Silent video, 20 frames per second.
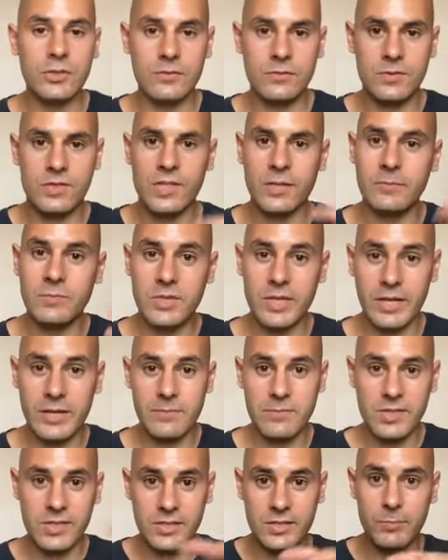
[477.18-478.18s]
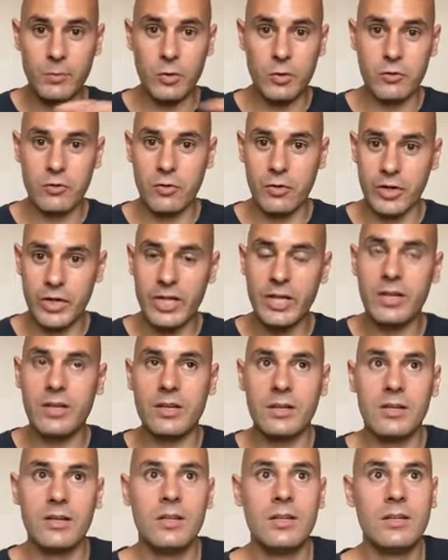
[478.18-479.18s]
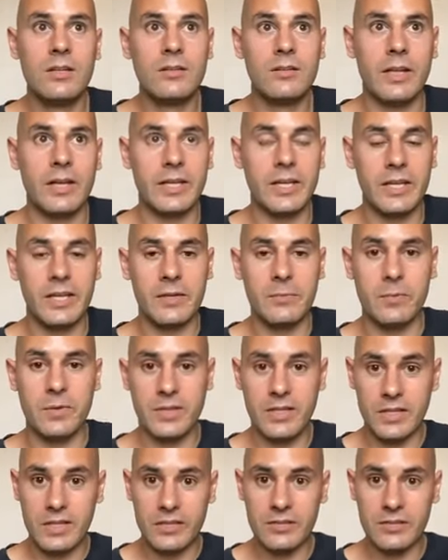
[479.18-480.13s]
sometimes it's more chronic, like it could be the